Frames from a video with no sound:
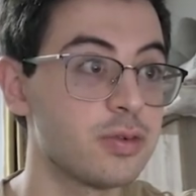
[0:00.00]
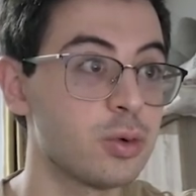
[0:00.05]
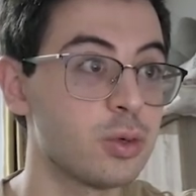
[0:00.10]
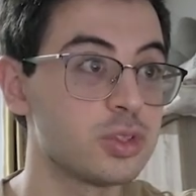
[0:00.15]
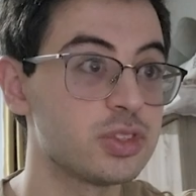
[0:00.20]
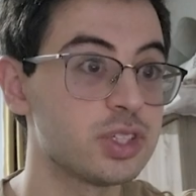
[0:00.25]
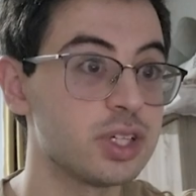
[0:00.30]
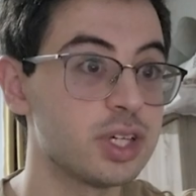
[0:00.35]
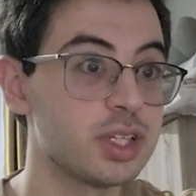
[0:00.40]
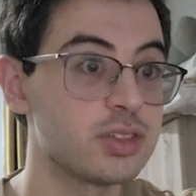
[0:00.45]

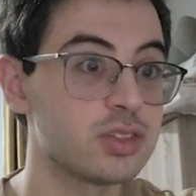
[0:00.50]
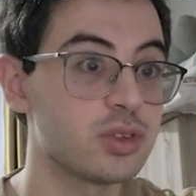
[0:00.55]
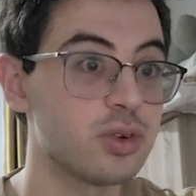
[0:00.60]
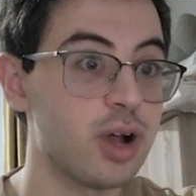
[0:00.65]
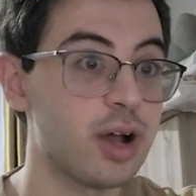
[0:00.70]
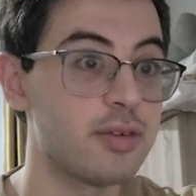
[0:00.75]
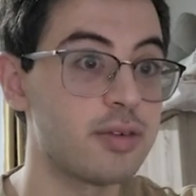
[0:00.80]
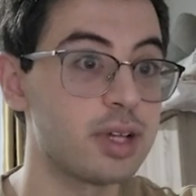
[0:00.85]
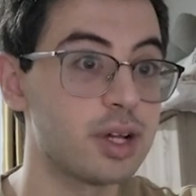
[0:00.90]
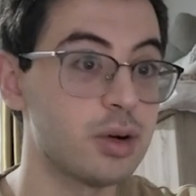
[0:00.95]
force against
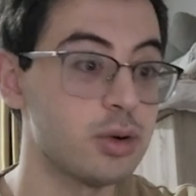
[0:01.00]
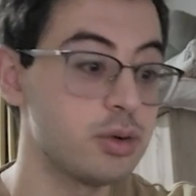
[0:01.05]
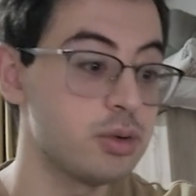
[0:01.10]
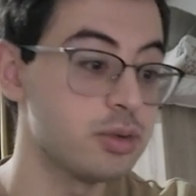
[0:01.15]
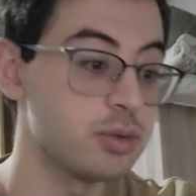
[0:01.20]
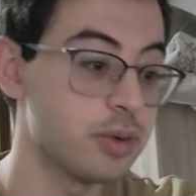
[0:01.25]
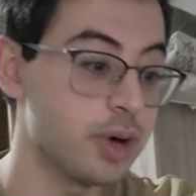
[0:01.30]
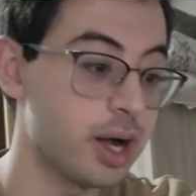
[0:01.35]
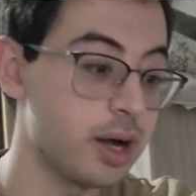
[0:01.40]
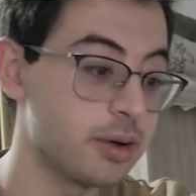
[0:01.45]
gravity. Oh,
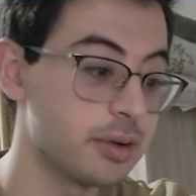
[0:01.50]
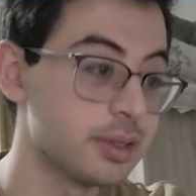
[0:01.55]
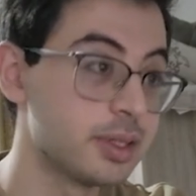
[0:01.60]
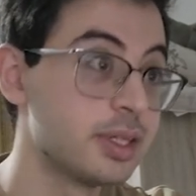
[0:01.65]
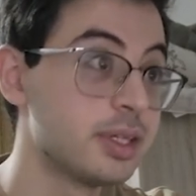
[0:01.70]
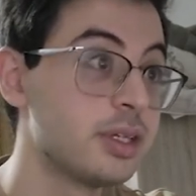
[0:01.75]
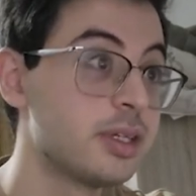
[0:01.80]
wow.